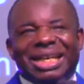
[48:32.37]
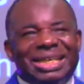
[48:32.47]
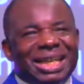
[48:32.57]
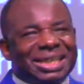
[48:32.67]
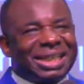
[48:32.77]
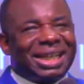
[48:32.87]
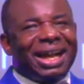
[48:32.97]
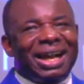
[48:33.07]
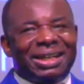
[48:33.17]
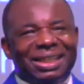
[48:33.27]
So I said,
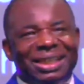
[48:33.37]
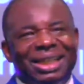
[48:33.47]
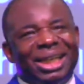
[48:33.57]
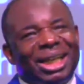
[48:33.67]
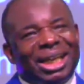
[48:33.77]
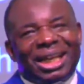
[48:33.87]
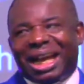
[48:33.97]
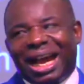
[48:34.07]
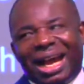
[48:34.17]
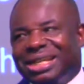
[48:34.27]
God,
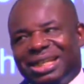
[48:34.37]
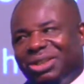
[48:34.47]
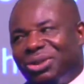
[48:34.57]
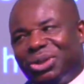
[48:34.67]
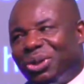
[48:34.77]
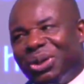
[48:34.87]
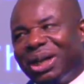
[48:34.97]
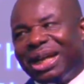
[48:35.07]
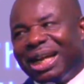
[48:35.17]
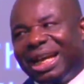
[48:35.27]
I need you to
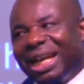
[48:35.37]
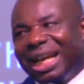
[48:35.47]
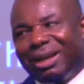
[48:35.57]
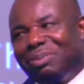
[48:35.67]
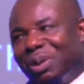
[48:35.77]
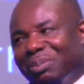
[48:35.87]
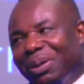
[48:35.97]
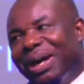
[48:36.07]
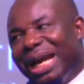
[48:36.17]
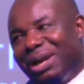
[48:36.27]
help your
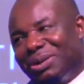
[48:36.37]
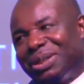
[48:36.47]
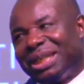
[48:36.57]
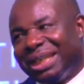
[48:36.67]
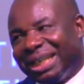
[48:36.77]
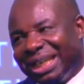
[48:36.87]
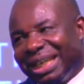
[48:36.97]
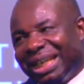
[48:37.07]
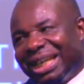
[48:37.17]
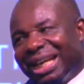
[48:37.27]
boy out.
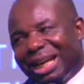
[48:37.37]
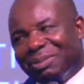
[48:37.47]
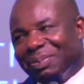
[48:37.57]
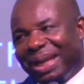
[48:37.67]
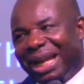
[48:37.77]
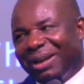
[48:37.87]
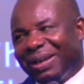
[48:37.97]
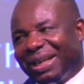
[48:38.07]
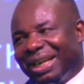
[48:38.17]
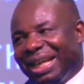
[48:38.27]
Help me out.
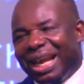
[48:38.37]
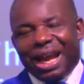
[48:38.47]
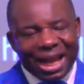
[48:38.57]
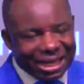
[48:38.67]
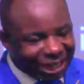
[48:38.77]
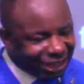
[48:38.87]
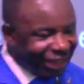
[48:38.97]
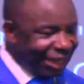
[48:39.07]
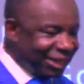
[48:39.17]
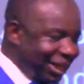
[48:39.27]
And then the
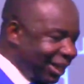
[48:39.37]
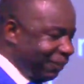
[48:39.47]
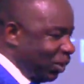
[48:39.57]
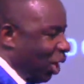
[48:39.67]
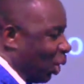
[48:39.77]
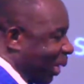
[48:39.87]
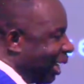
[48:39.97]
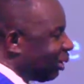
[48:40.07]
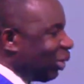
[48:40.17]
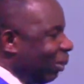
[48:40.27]
lady said,
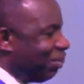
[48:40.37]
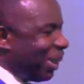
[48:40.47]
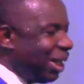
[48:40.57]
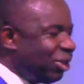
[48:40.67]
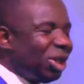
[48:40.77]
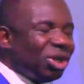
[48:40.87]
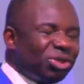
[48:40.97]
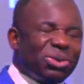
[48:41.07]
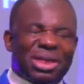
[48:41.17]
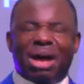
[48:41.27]
well, don't pay
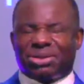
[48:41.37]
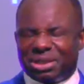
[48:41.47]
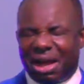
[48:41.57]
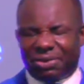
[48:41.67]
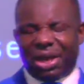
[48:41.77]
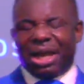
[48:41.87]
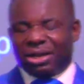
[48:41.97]
$2,000.